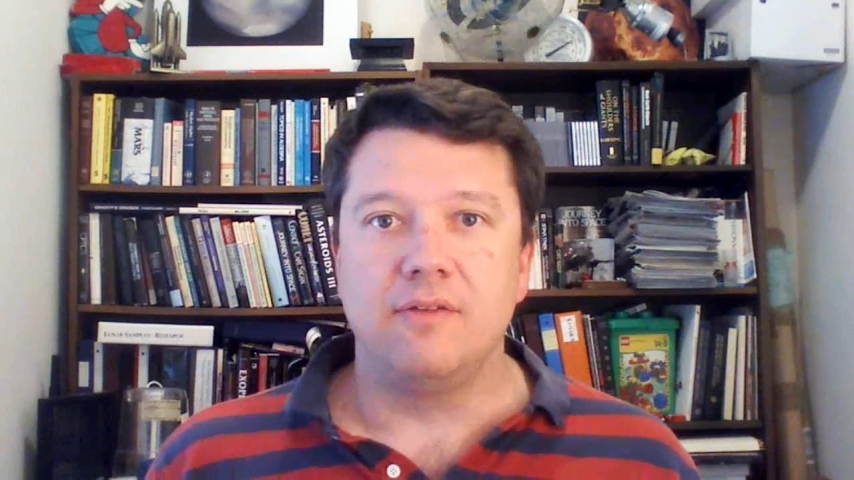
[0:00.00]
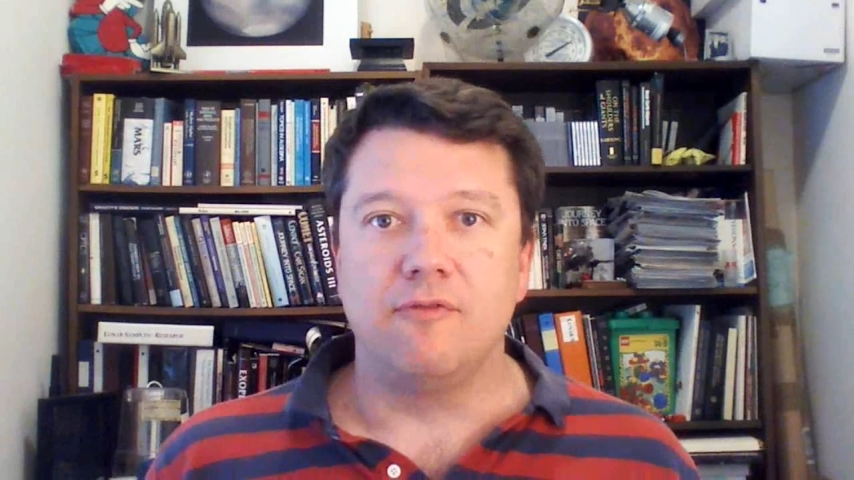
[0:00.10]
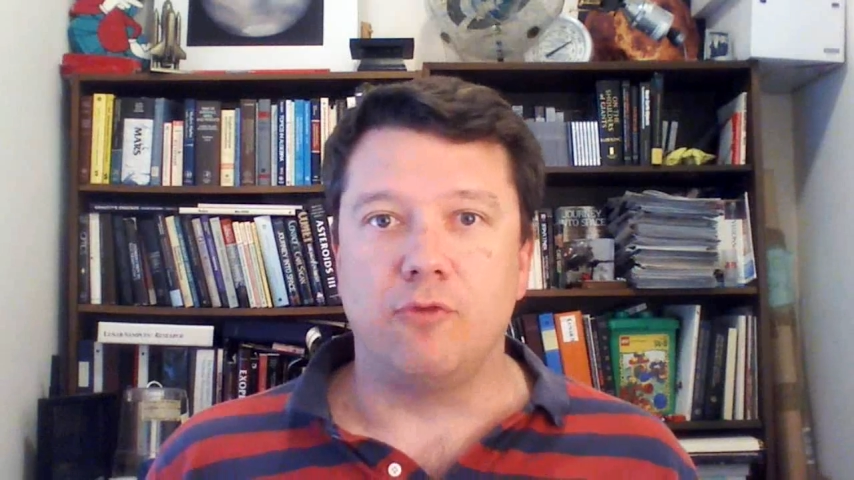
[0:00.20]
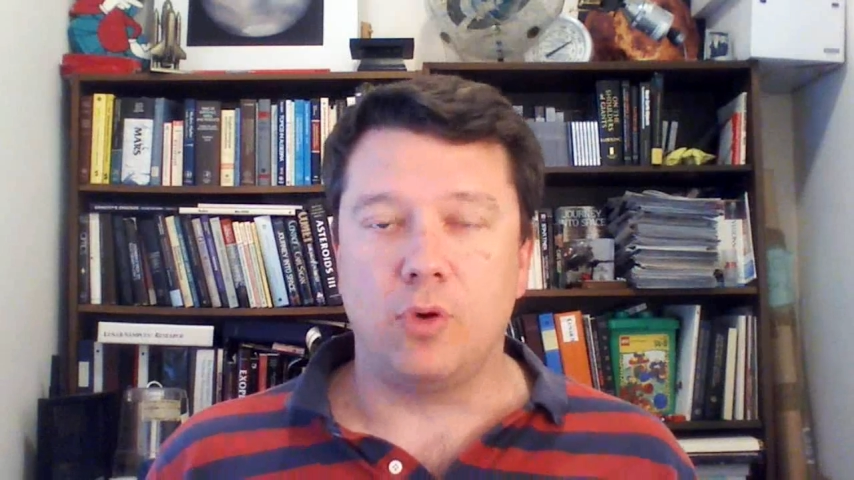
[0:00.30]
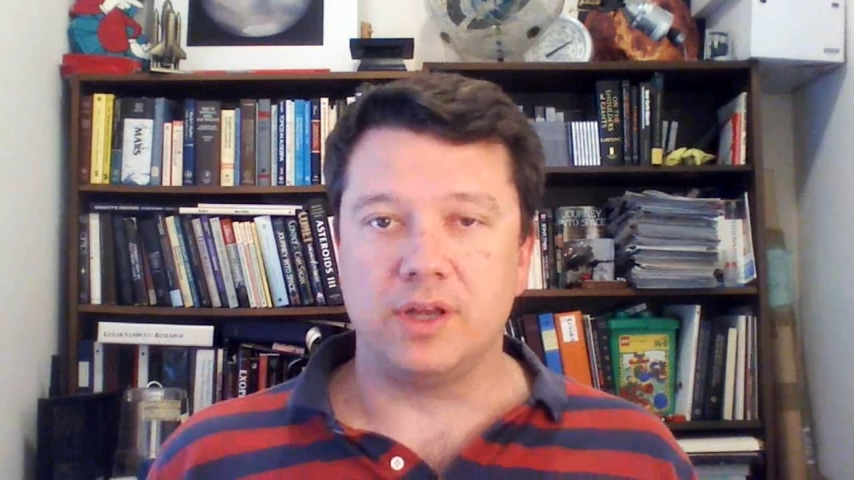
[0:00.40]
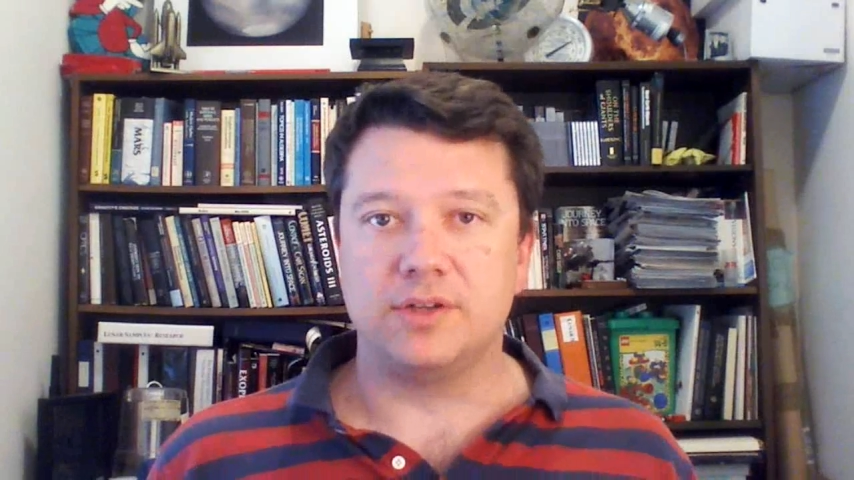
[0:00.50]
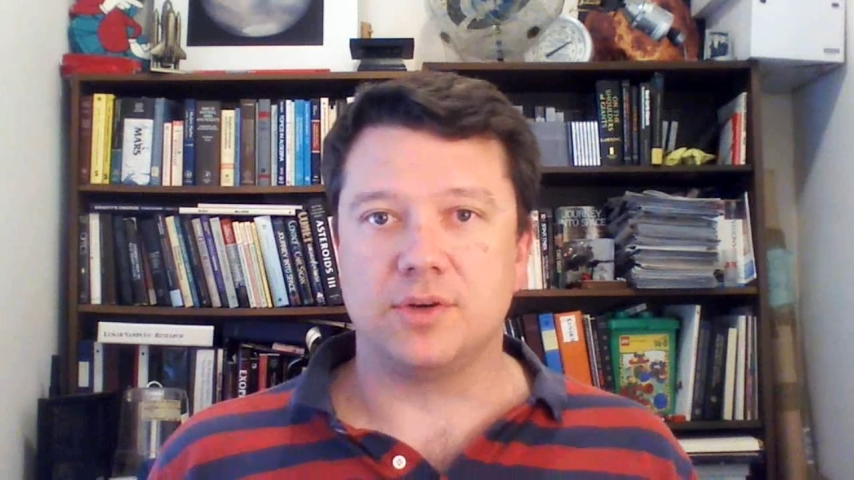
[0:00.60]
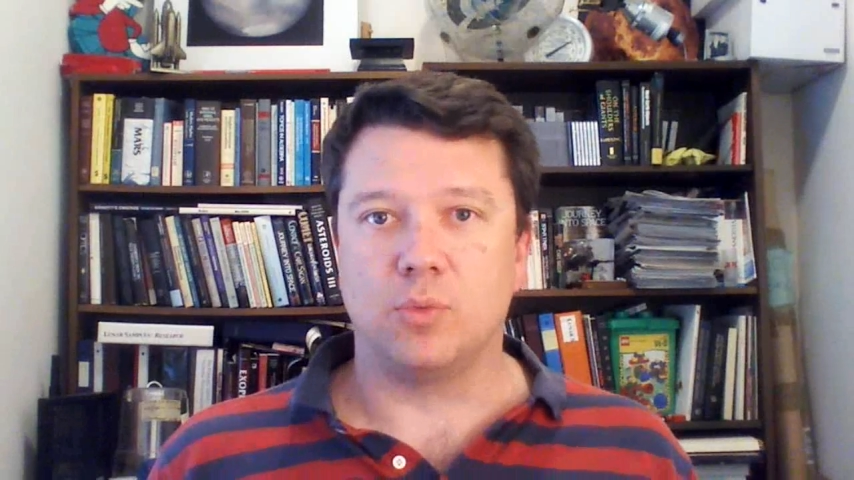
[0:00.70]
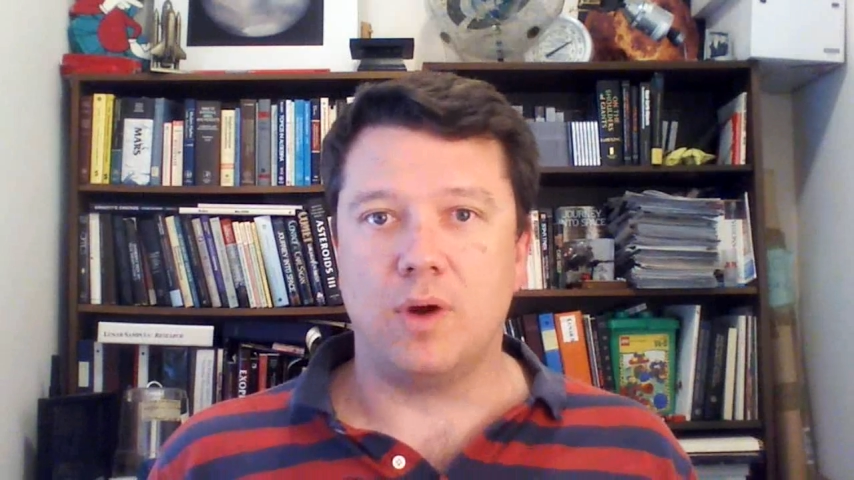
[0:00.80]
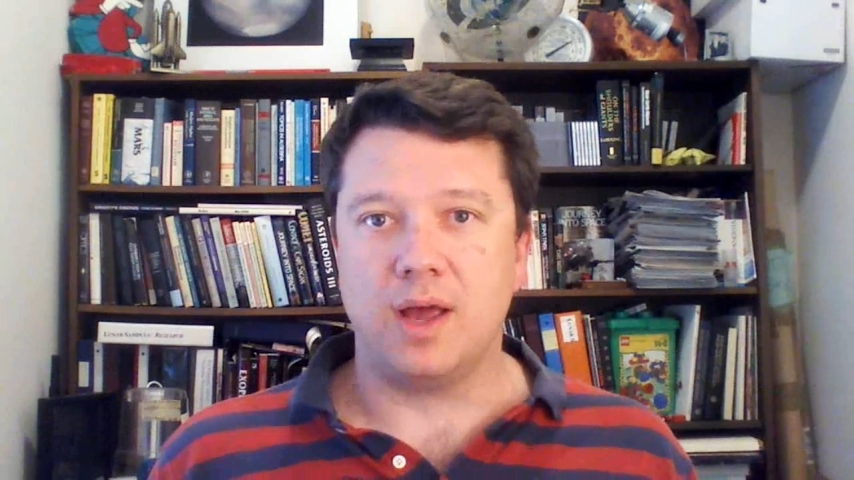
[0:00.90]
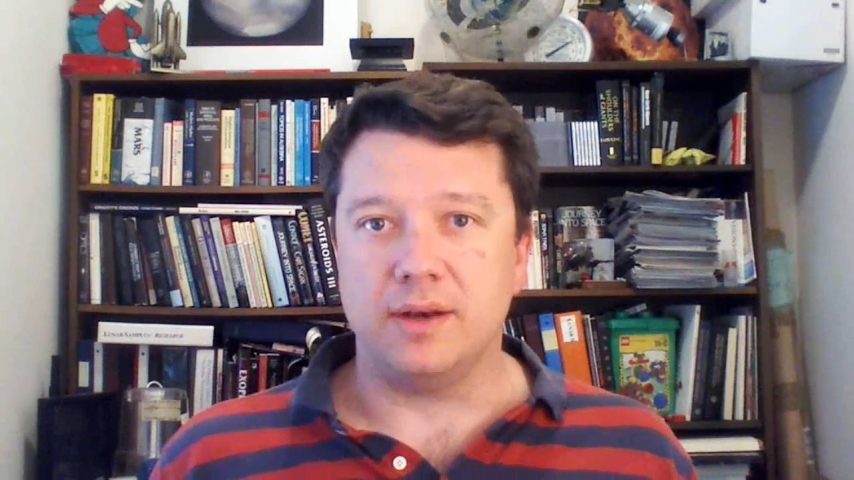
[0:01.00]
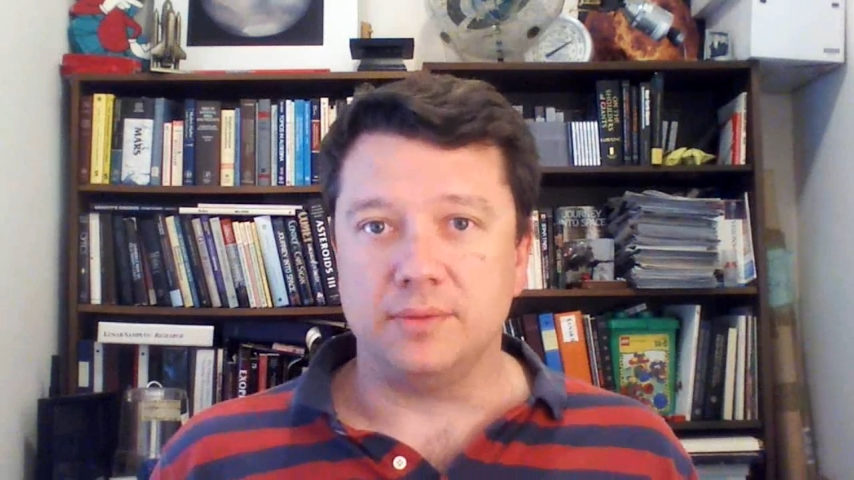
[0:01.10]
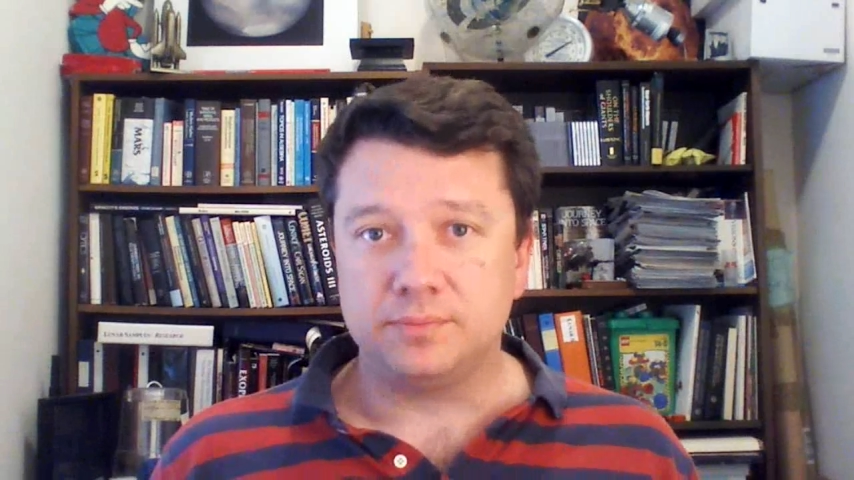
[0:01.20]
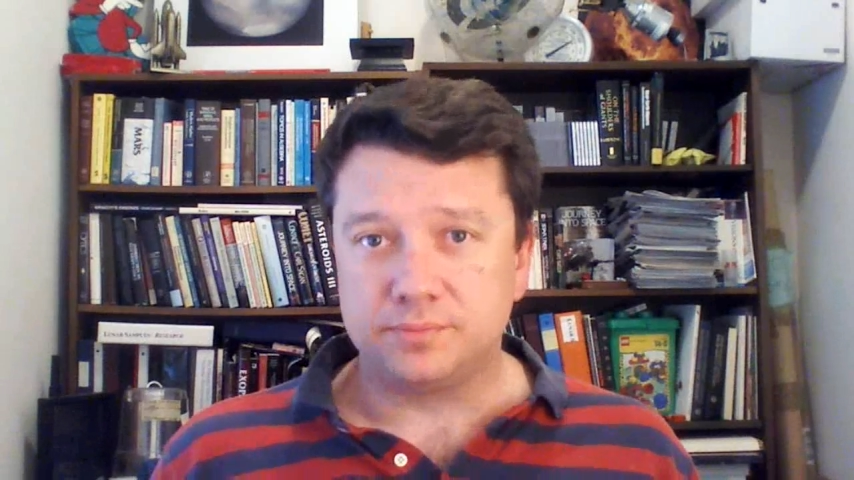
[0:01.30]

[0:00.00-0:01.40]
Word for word: Voyager 1